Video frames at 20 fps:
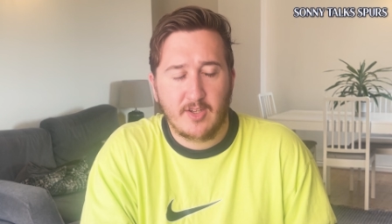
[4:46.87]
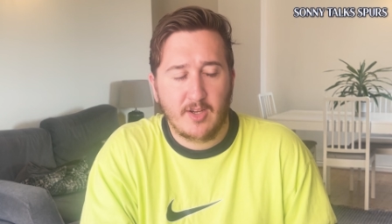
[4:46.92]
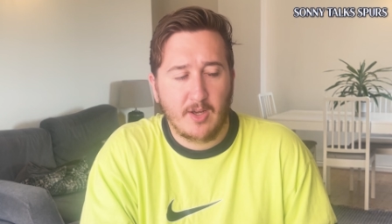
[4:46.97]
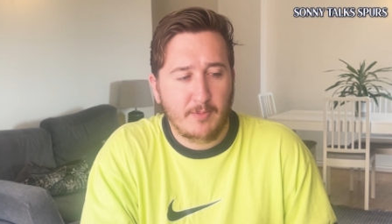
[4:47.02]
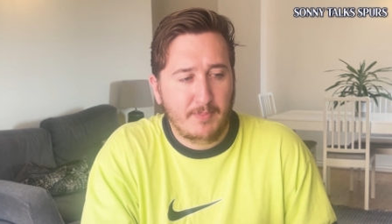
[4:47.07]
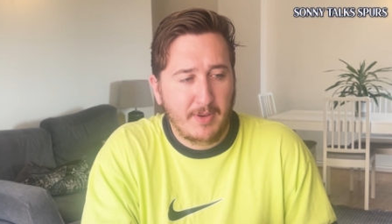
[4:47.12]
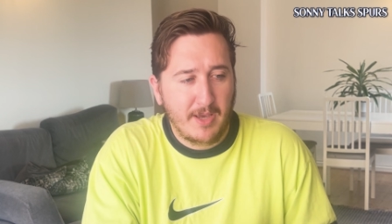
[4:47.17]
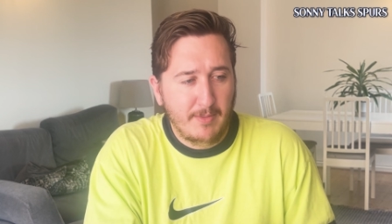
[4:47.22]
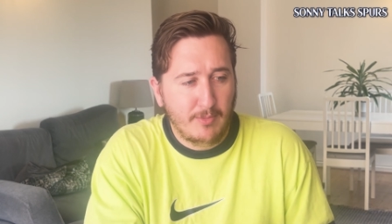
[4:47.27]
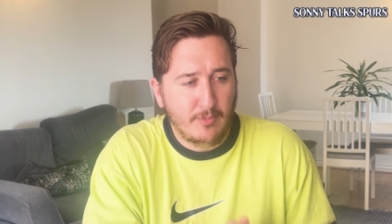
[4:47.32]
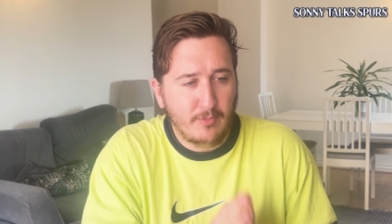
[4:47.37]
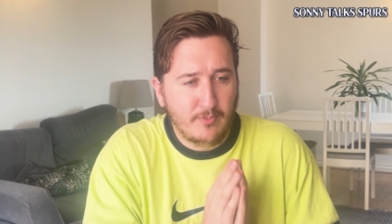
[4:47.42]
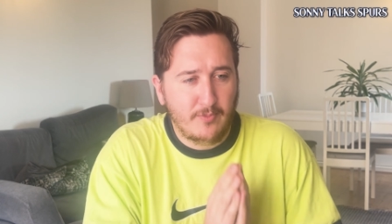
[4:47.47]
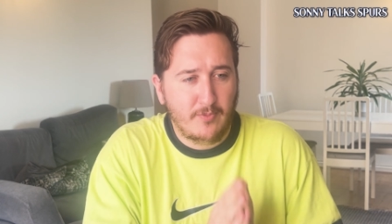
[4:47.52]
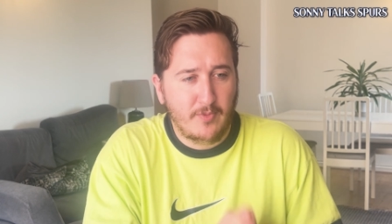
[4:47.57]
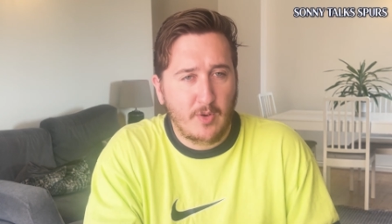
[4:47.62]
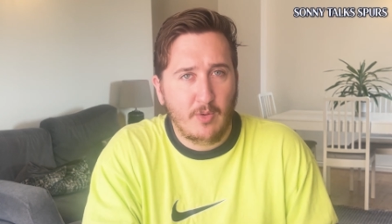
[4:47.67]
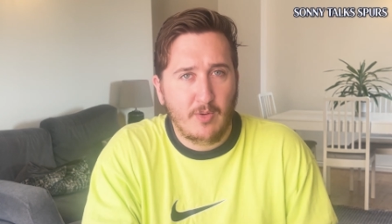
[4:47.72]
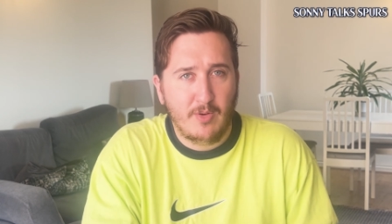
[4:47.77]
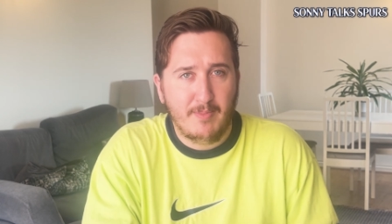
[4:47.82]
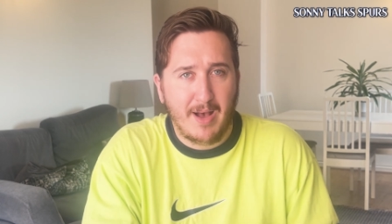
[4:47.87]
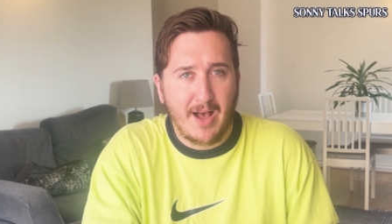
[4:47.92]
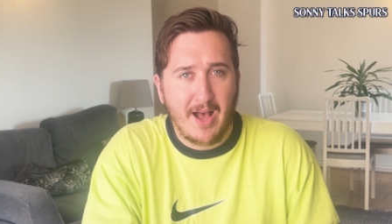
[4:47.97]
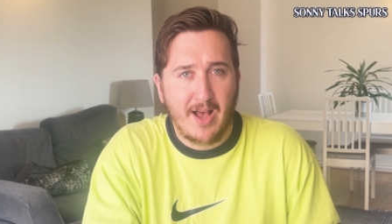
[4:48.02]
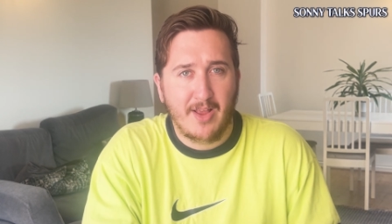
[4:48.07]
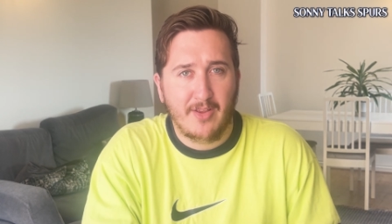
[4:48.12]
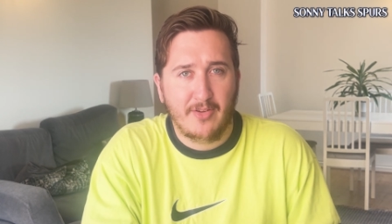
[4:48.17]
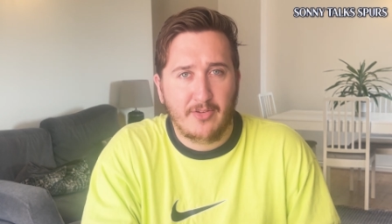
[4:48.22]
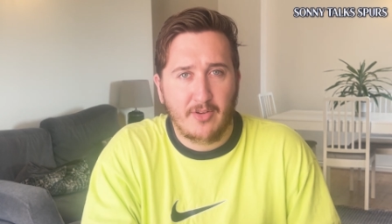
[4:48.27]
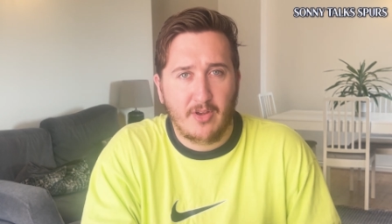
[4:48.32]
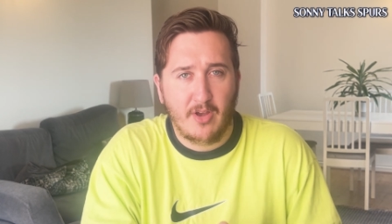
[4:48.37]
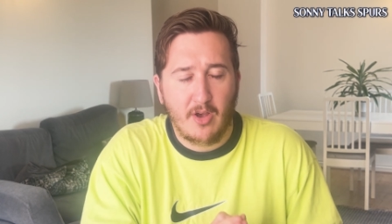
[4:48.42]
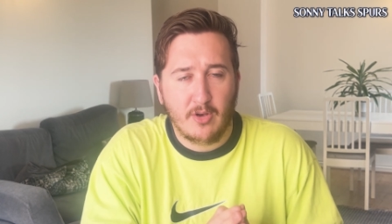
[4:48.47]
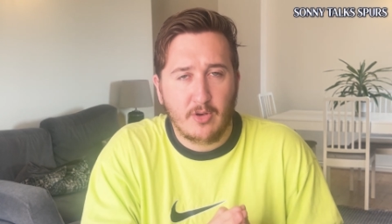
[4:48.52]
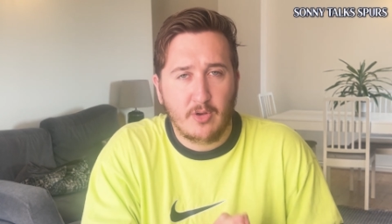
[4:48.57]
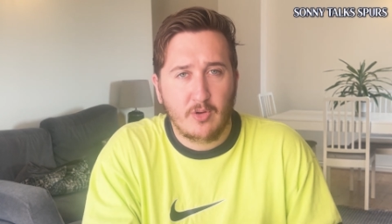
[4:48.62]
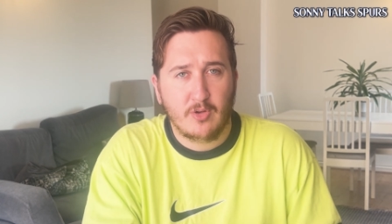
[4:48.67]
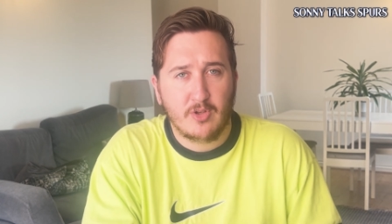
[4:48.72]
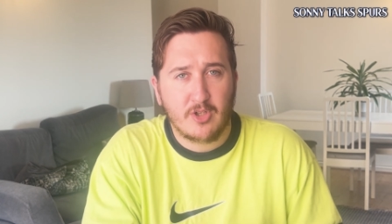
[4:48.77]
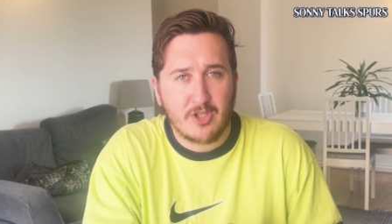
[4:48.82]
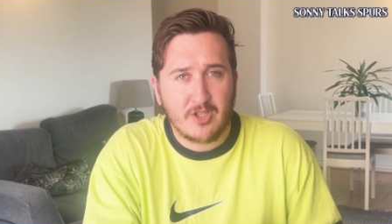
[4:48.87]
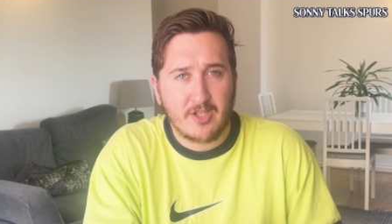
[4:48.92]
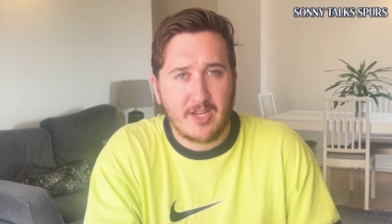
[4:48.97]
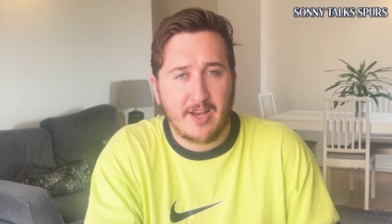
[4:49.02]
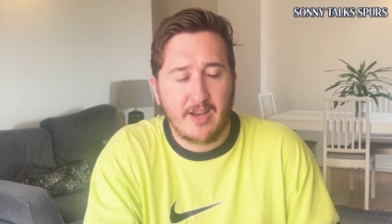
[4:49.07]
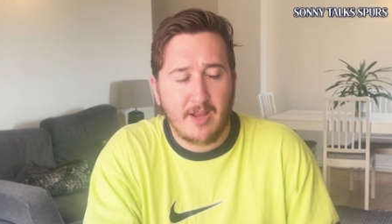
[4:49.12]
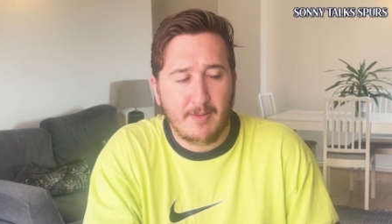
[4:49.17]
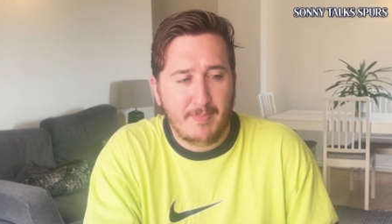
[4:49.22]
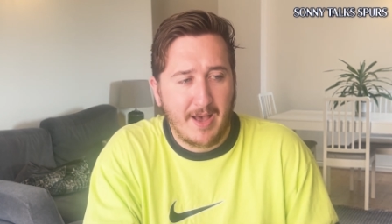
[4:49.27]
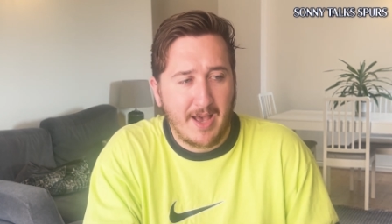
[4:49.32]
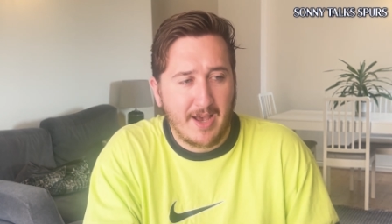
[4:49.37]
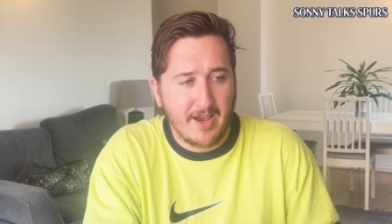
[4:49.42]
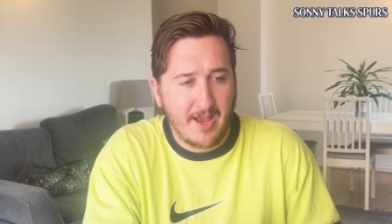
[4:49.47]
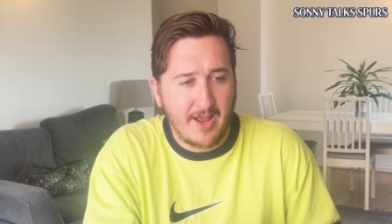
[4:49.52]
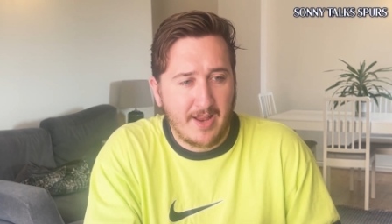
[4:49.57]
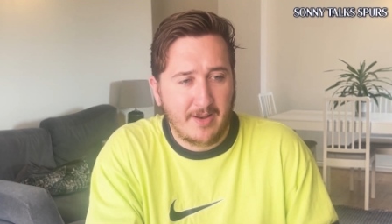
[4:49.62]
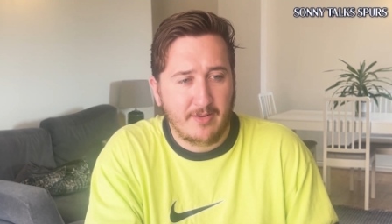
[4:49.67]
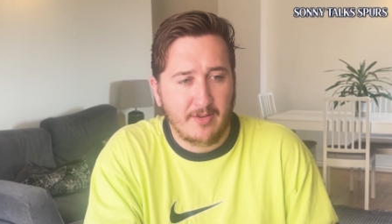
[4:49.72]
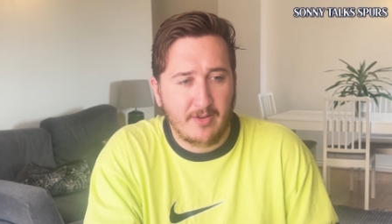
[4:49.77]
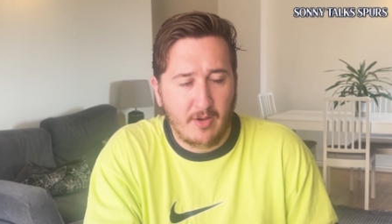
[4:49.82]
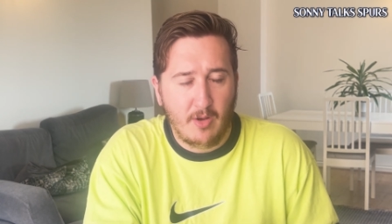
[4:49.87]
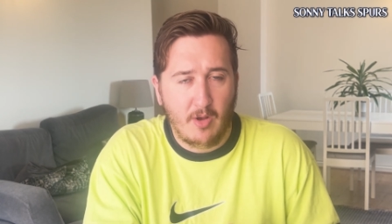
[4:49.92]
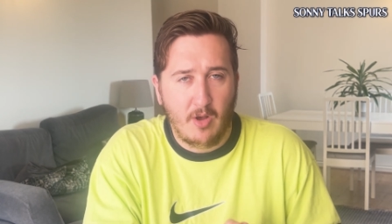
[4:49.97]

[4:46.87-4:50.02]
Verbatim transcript: You know, people view him as a good centre-back and